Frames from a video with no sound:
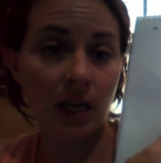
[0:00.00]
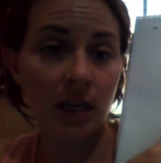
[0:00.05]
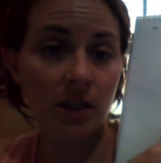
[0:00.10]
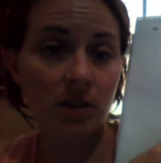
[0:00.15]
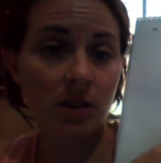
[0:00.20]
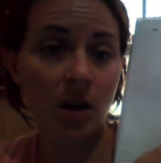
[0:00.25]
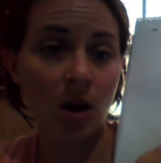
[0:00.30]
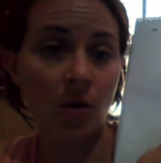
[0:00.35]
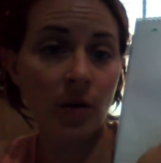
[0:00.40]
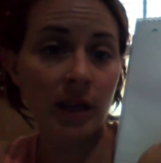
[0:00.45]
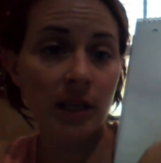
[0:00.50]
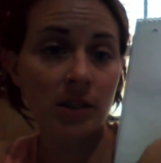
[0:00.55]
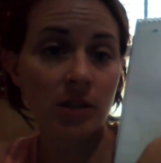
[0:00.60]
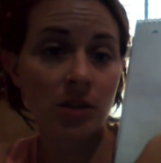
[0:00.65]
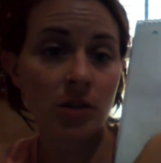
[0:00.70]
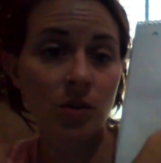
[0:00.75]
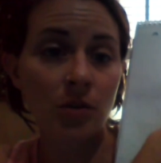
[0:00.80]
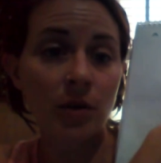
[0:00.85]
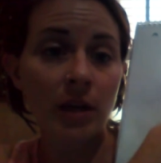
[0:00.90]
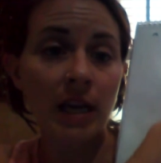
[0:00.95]
is going
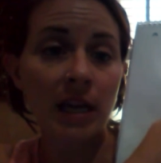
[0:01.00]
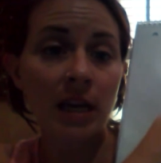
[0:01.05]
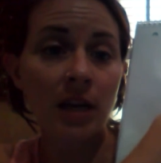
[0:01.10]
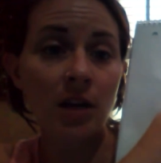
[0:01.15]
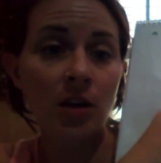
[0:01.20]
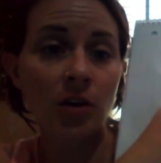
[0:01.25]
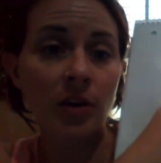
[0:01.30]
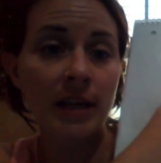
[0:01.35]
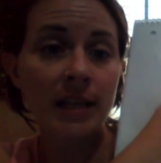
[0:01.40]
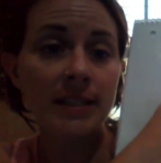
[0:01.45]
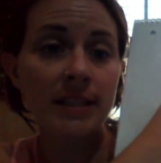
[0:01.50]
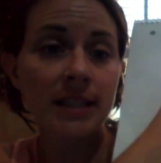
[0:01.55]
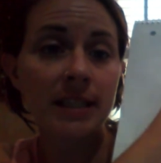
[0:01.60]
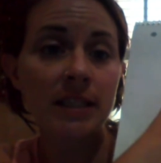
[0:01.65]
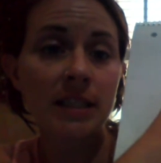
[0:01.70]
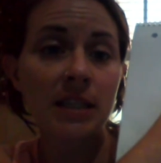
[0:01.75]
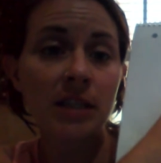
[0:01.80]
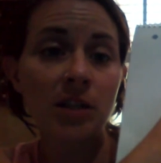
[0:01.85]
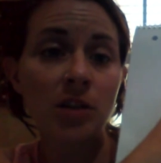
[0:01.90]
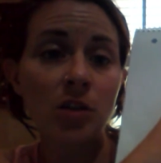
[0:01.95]
to increase
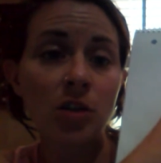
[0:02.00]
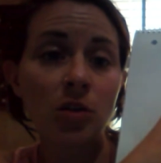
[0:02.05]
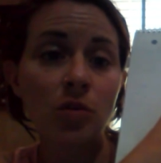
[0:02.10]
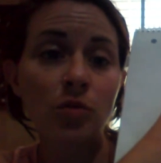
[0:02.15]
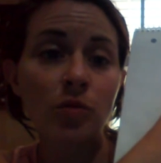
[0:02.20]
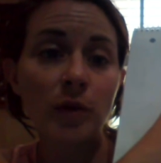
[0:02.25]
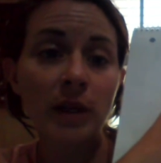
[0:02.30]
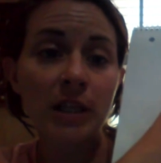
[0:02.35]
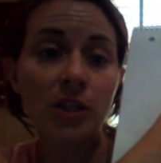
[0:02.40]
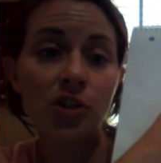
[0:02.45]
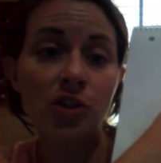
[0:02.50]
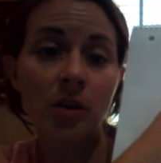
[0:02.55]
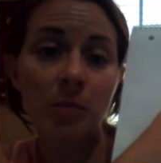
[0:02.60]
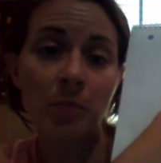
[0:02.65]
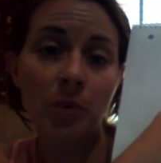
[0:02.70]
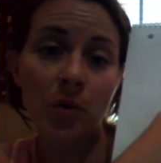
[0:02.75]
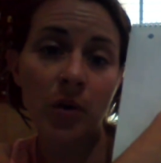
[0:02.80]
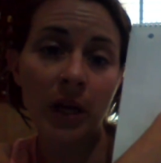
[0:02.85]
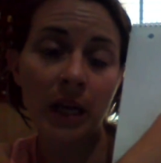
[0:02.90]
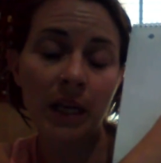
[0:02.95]
until you reach the
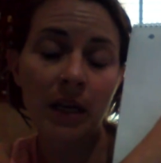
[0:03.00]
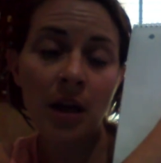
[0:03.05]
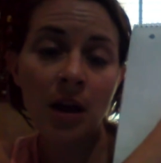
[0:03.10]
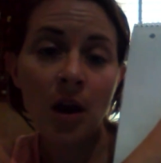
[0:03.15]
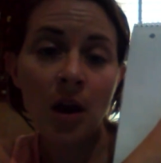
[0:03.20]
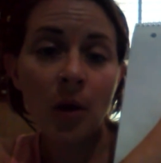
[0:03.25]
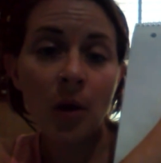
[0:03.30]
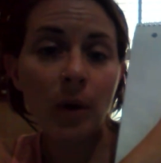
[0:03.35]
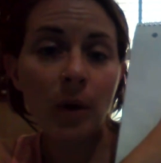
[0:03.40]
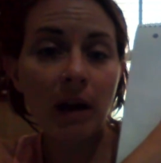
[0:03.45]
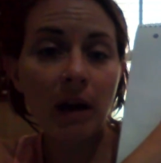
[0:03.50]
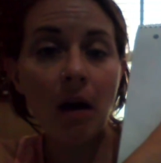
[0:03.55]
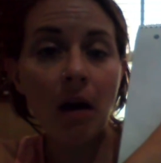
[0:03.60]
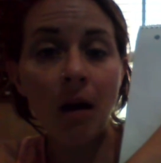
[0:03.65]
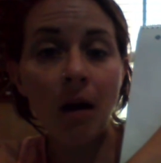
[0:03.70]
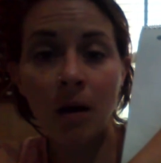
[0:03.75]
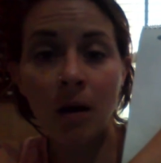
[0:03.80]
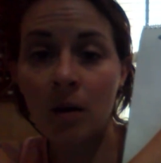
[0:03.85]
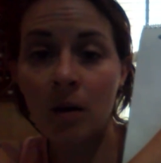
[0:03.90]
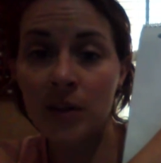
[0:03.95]
point where
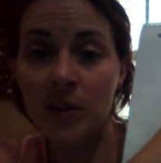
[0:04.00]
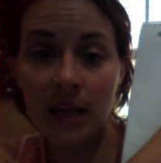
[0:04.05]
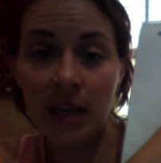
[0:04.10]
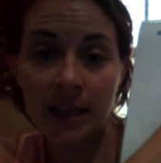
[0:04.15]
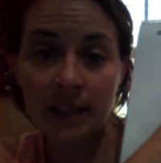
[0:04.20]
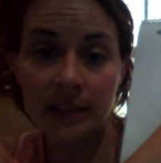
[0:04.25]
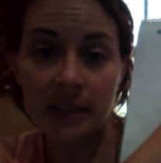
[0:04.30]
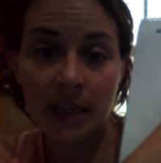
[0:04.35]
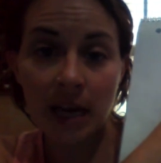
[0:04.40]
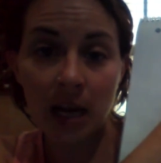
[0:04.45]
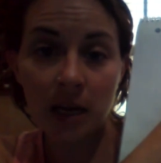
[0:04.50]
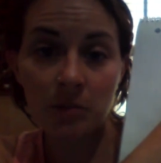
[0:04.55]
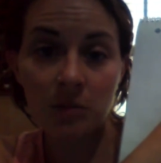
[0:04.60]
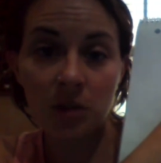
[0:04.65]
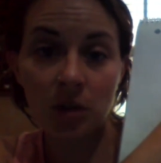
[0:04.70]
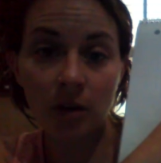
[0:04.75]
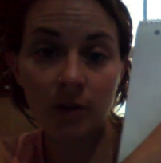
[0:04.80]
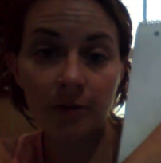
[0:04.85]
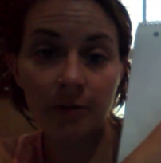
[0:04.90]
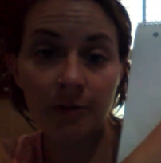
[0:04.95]
all the enzymes
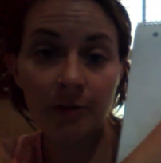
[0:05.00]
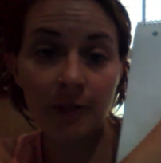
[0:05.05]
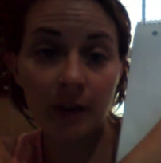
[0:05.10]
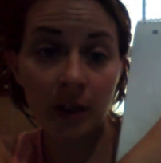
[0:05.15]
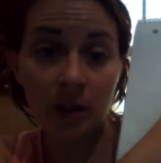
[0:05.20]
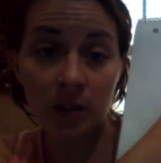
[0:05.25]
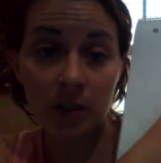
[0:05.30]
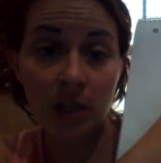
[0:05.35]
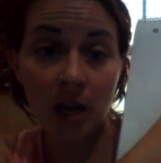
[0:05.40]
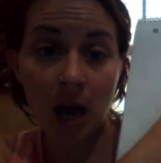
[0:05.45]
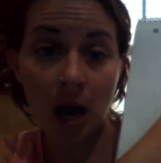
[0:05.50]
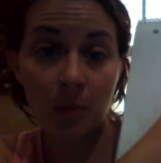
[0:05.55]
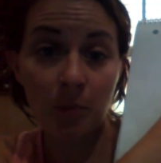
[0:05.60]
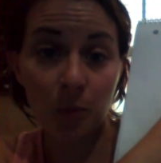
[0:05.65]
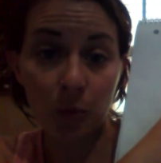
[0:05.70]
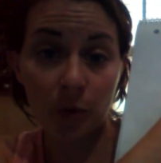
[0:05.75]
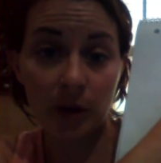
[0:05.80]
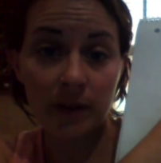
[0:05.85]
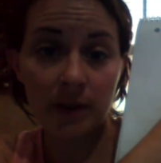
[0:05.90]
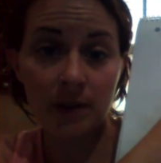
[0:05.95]
are filled
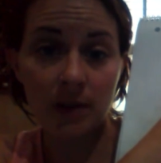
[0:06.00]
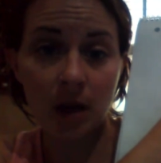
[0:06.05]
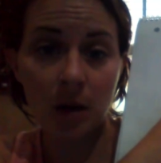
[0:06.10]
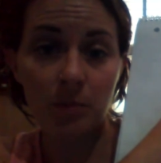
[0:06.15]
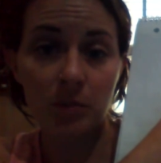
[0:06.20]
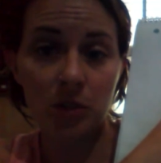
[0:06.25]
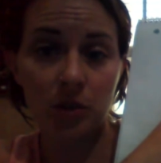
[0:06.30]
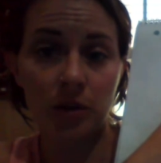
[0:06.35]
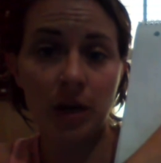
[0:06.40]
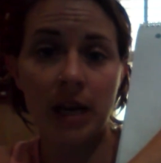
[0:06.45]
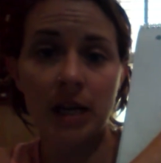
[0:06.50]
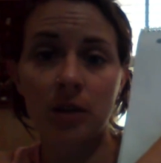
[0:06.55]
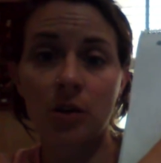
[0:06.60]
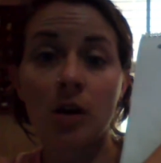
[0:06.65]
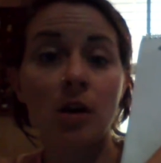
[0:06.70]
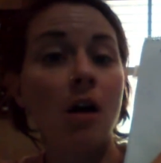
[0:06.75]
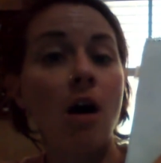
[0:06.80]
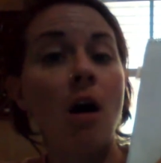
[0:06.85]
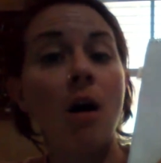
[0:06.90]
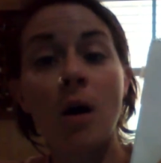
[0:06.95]
up with substrate,
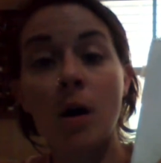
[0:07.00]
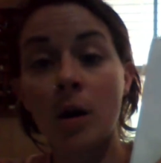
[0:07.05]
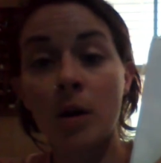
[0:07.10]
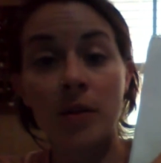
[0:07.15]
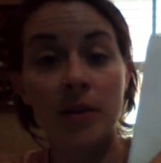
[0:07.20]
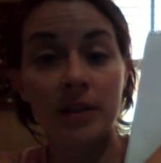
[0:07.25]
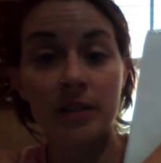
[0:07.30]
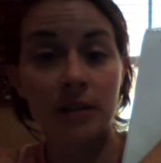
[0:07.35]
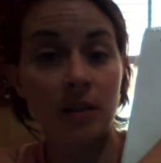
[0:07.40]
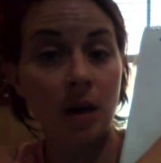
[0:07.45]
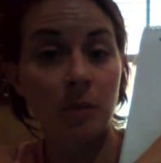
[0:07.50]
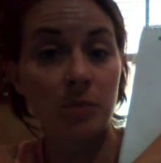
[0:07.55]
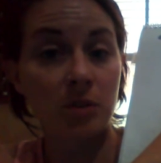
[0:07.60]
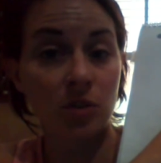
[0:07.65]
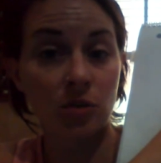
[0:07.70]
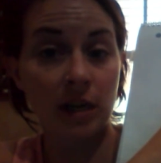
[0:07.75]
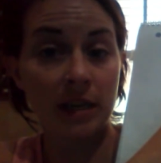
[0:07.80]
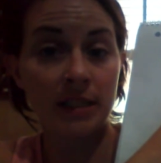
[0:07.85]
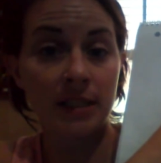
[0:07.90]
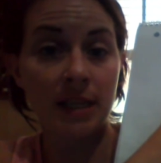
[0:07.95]
or all the
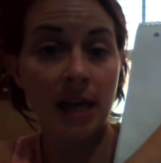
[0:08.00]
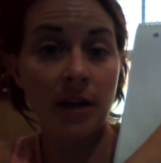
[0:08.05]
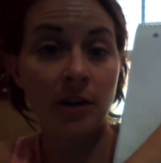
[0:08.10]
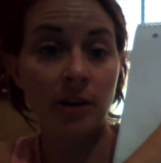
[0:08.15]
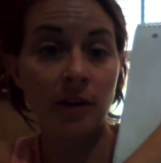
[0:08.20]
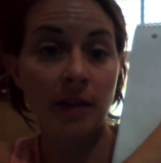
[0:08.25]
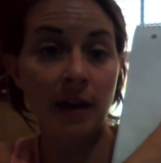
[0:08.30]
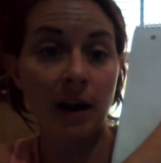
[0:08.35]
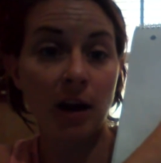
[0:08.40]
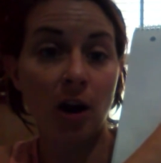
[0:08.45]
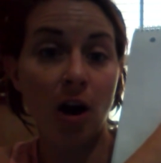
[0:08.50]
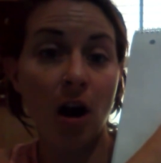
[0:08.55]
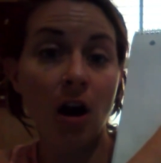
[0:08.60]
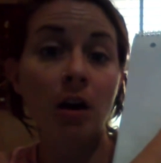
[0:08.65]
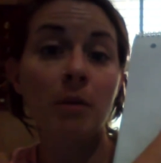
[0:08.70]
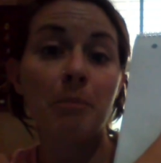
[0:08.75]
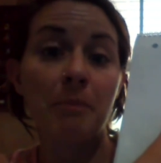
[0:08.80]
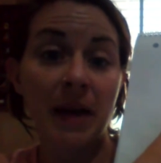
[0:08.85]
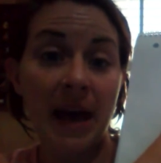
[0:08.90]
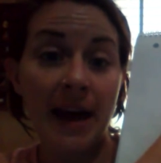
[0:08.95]
substrates that are there
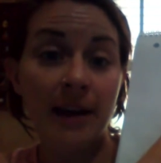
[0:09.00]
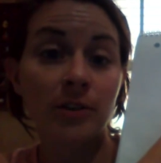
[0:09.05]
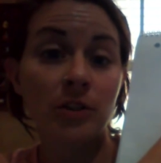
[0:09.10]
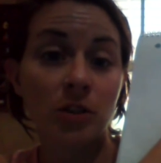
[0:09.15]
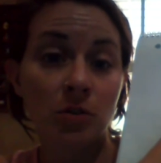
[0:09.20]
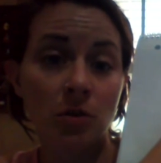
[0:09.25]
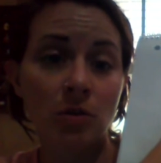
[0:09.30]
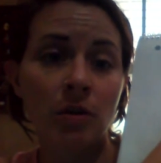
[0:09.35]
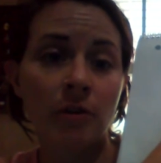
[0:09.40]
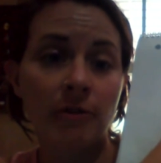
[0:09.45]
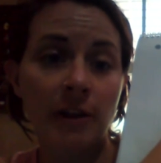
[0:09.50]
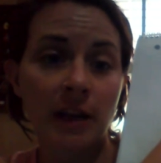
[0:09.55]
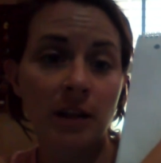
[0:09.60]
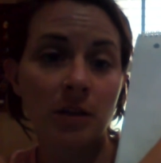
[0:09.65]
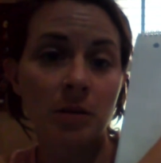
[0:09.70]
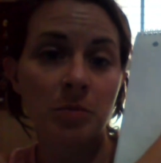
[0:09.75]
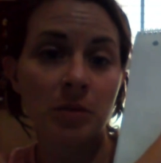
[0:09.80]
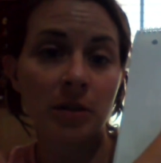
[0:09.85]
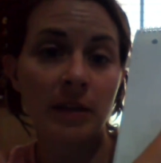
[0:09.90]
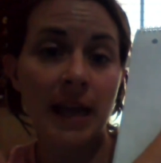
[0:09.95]
are bound to
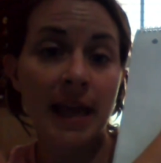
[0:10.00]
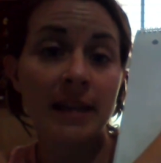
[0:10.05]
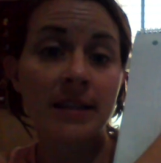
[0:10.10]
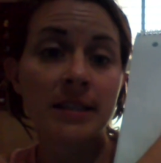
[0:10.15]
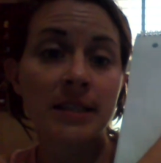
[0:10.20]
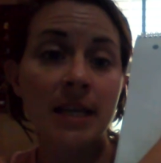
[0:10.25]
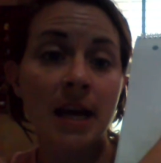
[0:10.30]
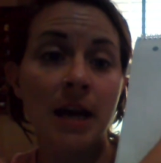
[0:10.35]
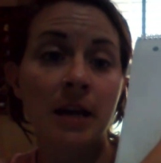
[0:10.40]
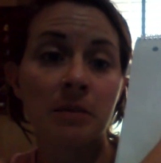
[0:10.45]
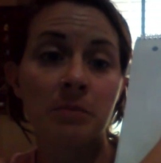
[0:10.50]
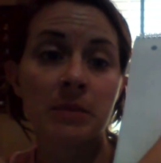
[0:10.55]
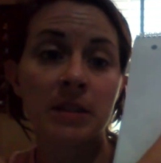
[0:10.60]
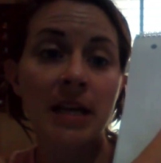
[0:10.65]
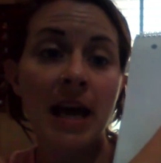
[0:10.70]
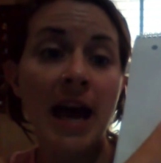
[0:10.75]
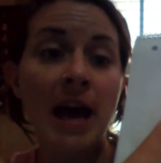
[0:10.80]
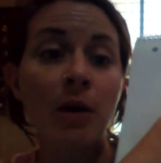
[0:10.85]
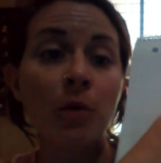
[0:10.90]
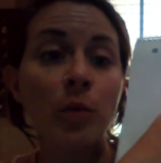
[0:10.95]
available enzymes,
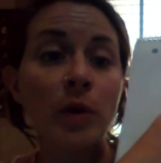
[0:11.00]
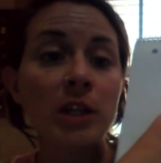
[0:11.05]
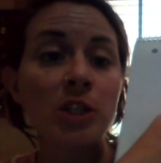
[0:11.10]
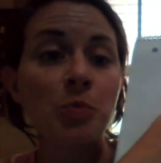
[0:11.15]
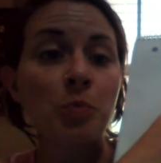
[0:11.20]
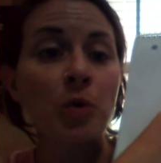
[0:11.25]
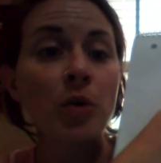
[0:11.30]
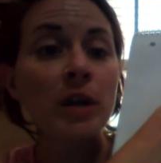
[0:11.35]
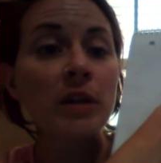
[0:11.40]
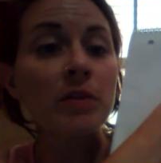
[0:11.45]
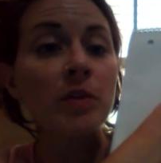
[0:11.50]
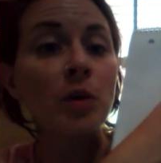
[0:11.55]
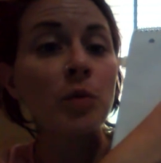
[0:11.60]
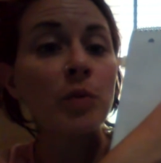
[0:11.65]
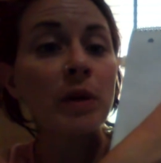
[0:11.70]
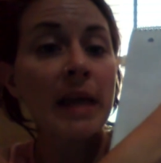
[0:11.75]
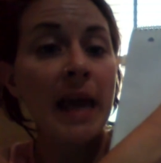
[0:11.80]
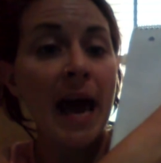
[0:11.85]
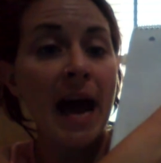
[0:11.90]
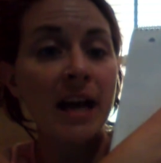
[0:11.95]
at which point the
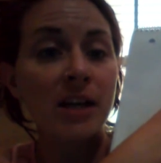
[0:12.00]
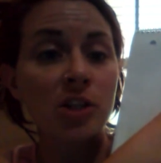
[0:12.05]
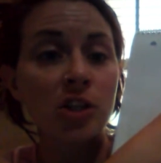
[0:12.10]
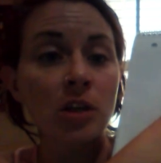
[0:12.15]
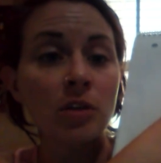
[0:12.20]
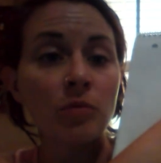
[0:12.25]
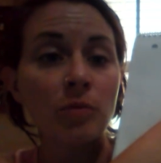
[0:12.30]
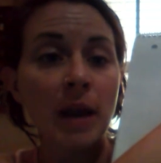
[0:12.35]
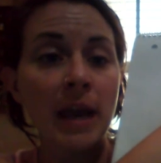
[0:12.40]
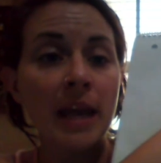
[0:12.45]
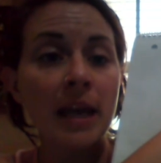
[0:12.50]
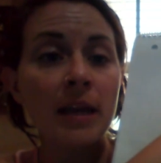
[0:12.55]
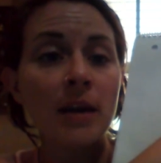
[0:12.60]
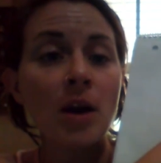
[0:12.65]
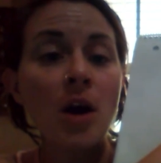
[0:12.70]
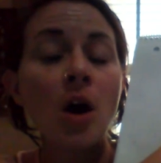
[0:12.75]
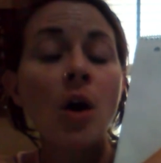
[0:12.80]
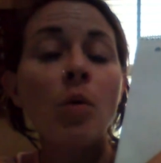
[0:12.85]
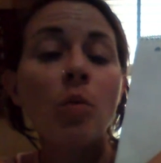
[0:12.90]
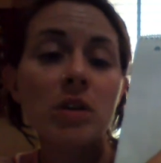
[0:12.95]
reaction rate
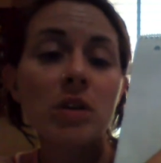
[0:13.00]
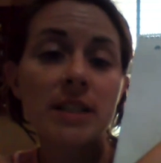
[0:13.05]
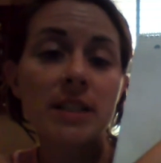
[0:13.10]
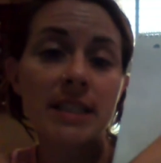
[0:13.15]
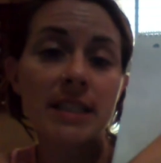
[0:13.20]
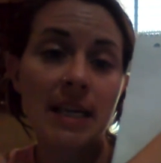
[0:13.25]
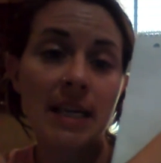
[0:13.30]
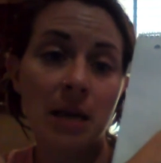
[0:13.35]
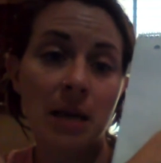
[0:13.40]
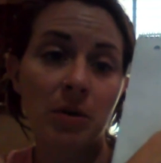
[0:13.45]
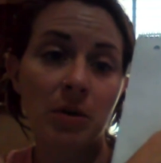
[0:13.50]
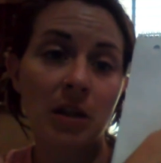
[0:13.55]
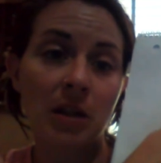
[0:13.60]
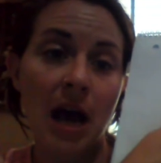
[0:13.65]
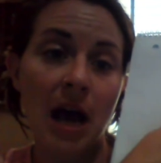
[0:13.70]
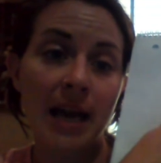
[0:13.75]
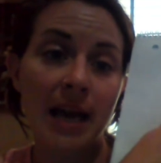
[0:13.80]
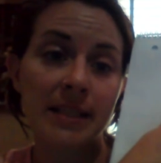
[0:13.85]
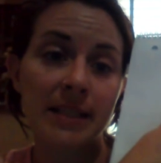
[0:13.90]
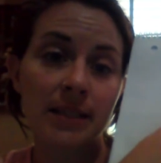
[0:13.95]
will
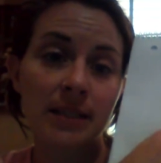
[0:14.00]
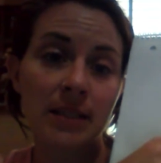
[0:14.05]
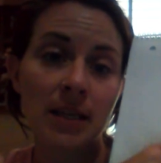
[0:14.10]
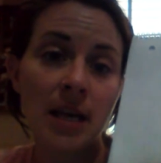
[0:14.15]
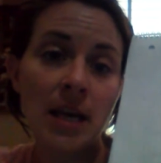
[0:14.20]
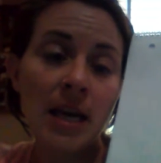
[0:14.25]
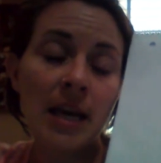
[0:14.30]
stabilize.